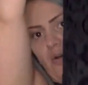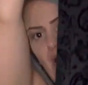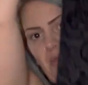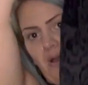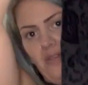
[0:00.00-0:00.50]
I
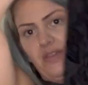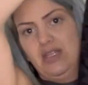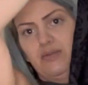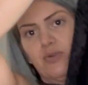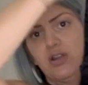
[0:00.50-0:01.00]
thought
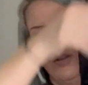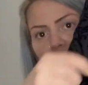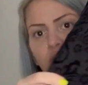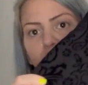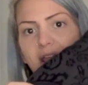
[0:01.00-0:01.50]
these were gonna
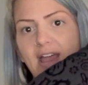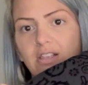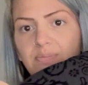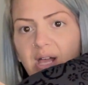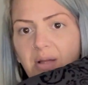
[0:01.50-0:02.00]
be White
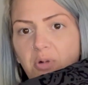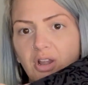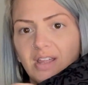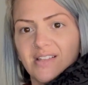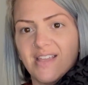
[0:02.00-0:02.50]
House Black
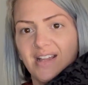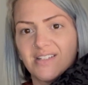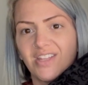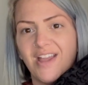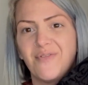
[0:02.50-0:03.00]
Market because I
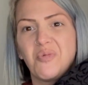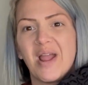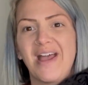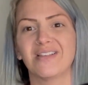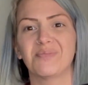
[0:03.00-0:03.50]
actually have a White
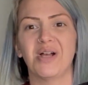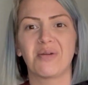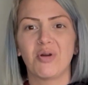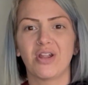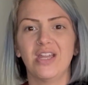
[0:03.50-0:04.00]
House Black
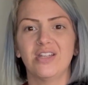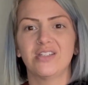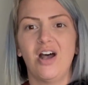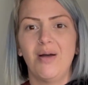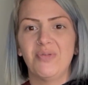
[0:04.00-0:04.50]
Market
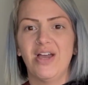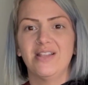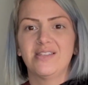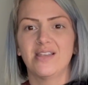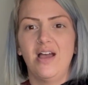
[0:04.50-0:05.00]
top
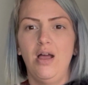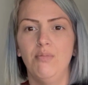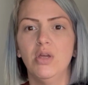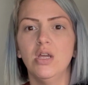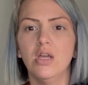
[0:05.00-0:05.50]
that's
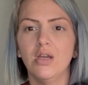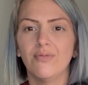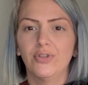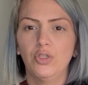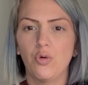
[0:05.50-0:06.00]
um,
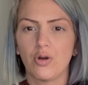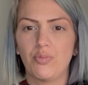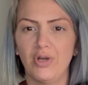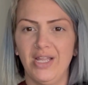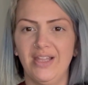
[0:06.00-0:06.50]
velour
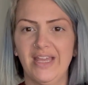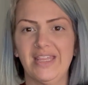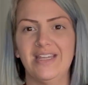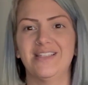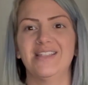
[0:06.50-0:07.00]
print like
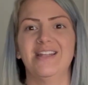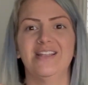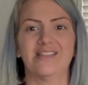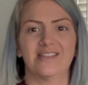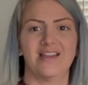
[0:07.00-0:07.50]
this and
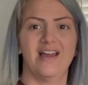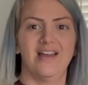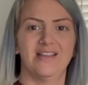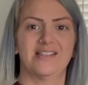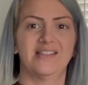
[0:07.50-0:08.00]
it's
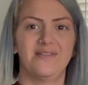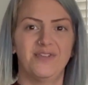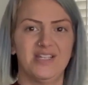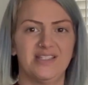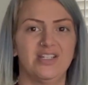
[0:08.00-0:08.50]
uh,
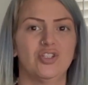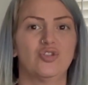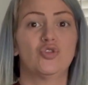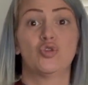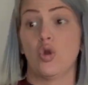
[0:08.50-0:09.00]
sleeveless. It is
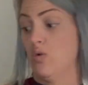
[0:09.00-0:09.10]
so